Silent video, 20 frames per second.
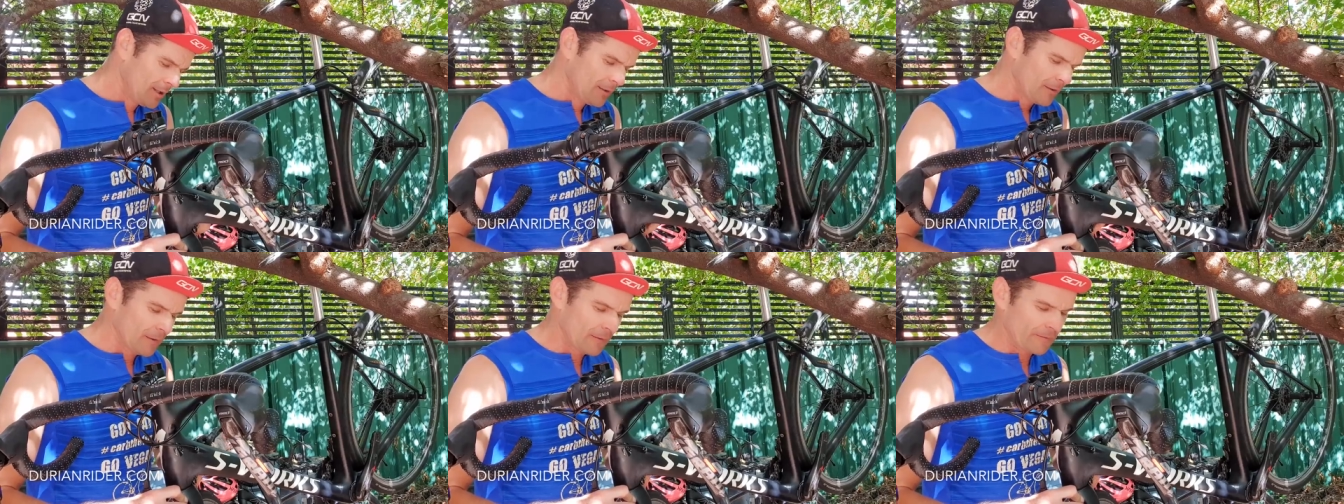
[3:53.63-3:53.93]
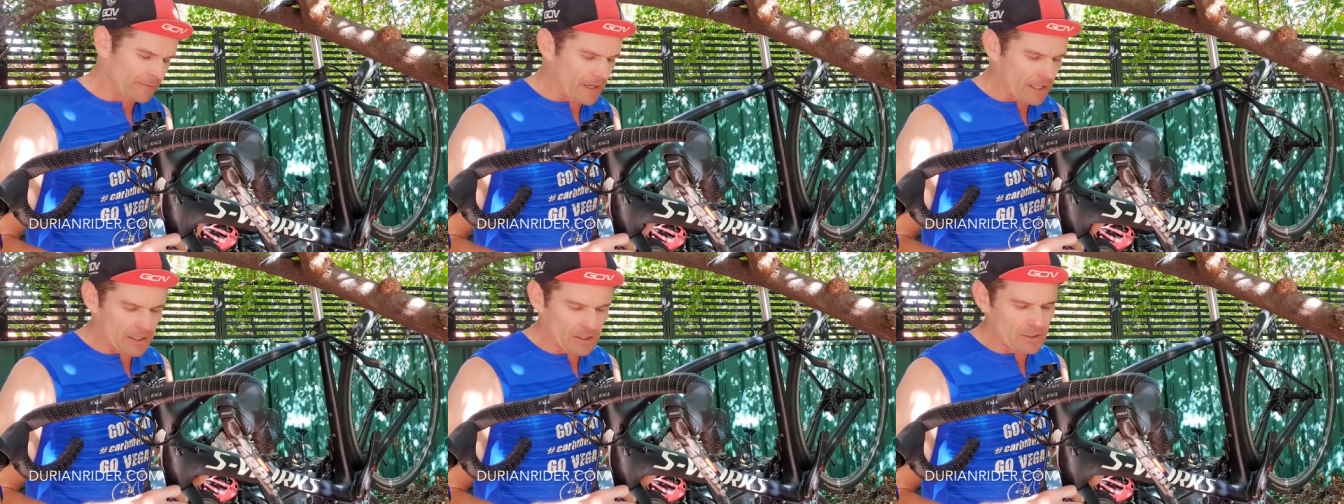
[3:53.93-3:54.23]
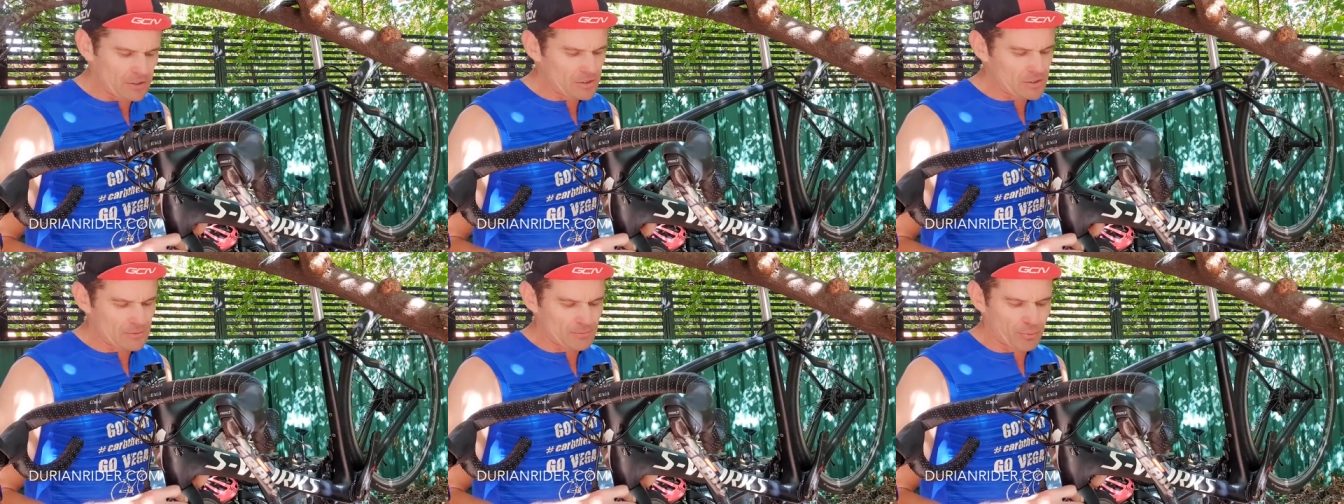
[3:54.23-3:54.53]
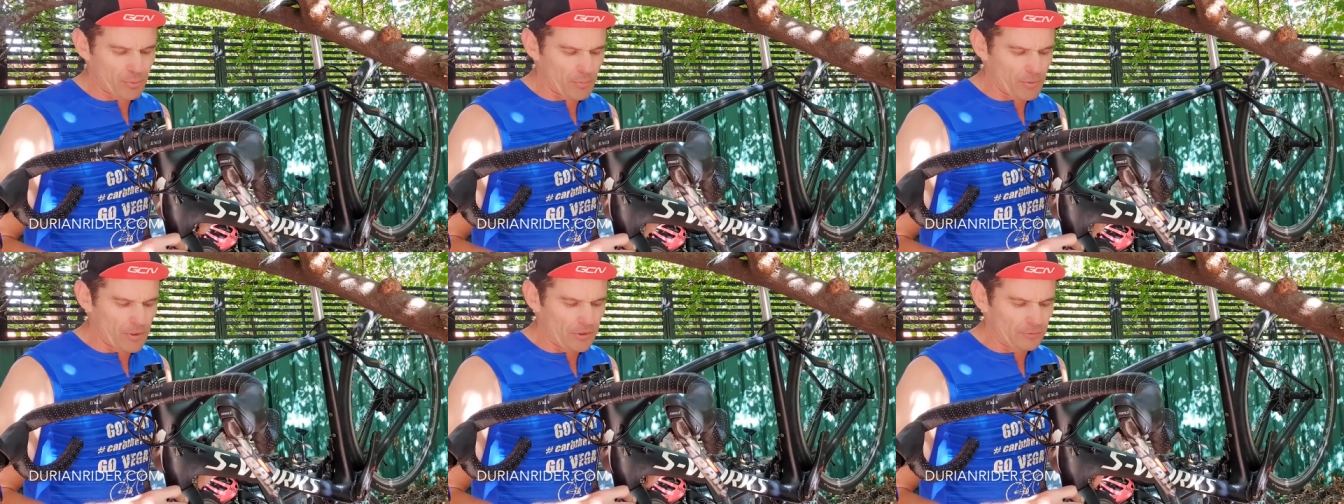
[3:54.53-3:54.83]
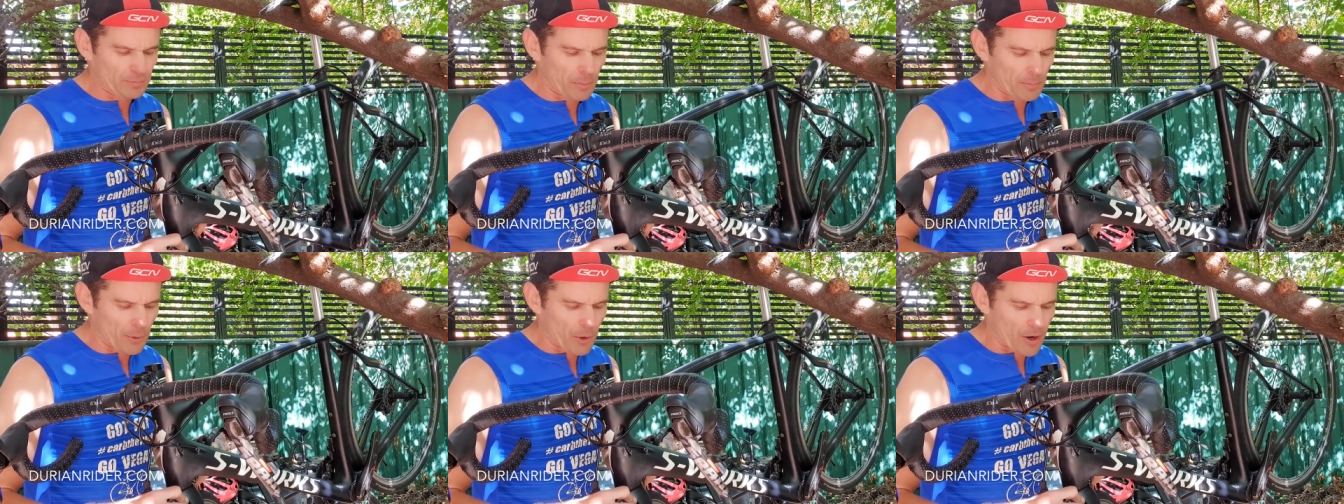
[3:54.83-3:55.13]
the Venge, these
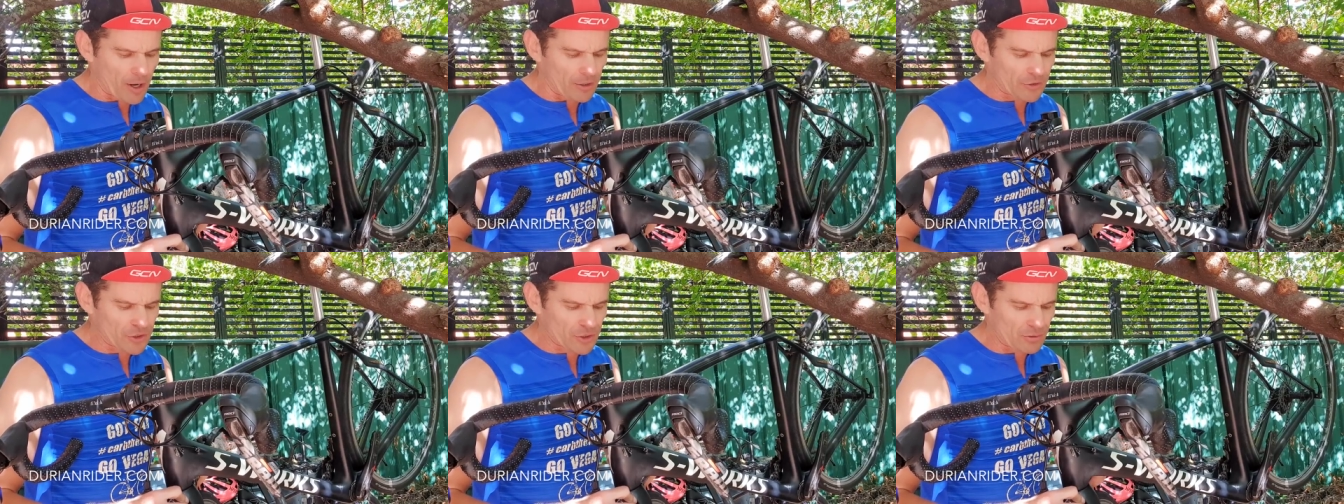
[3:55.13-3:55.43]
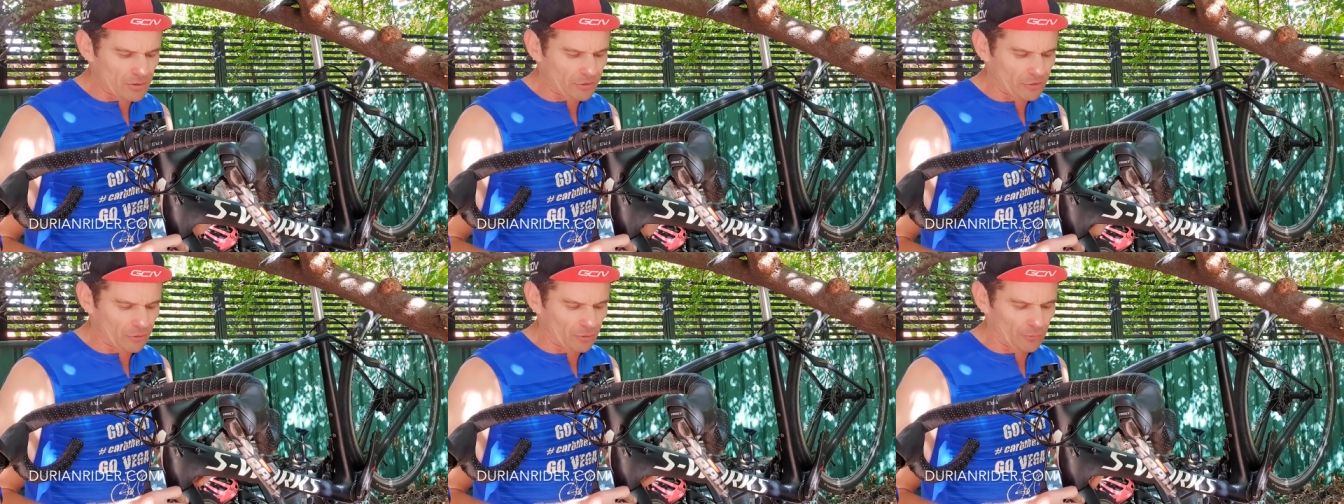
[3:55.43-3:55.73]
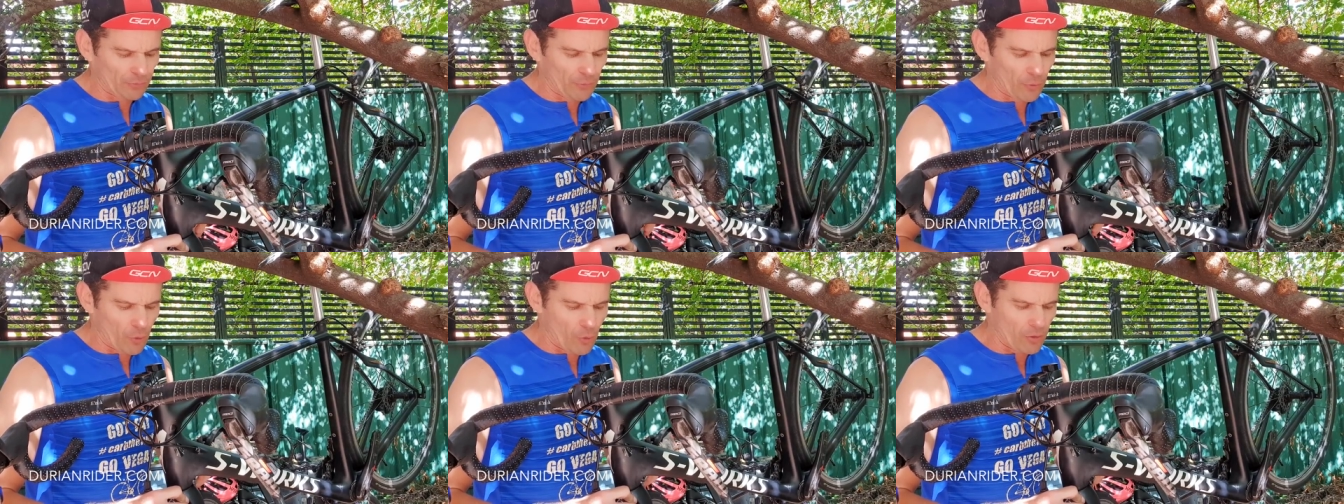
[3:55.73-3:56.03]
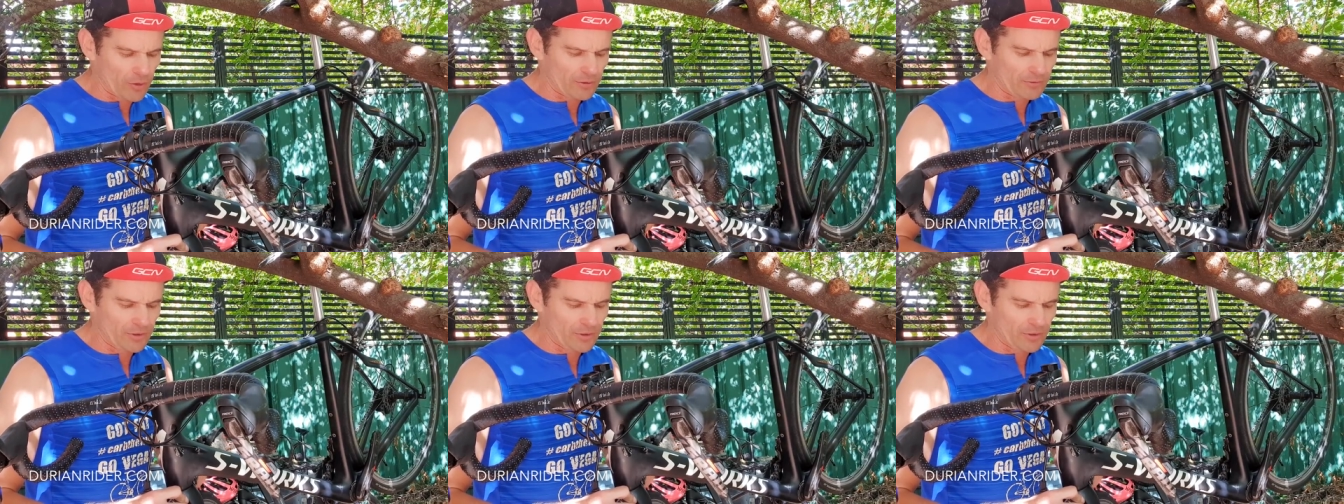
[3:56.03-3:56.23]
proprietary sort of fork